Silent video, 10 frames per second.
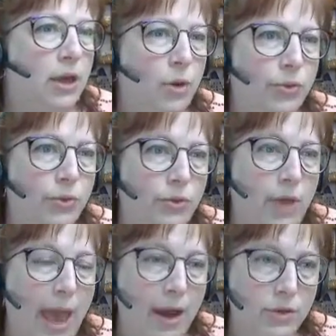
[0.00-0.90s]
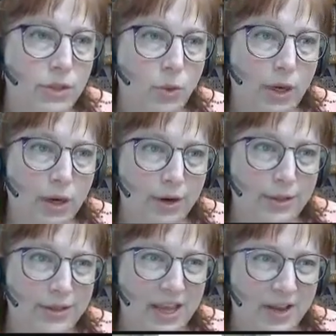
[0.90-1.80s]
to go through the House quicker
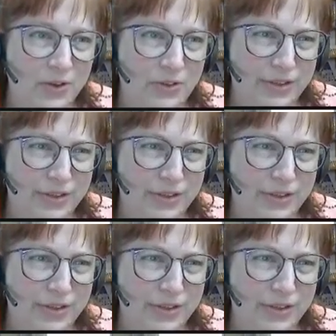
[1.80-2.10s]
than they go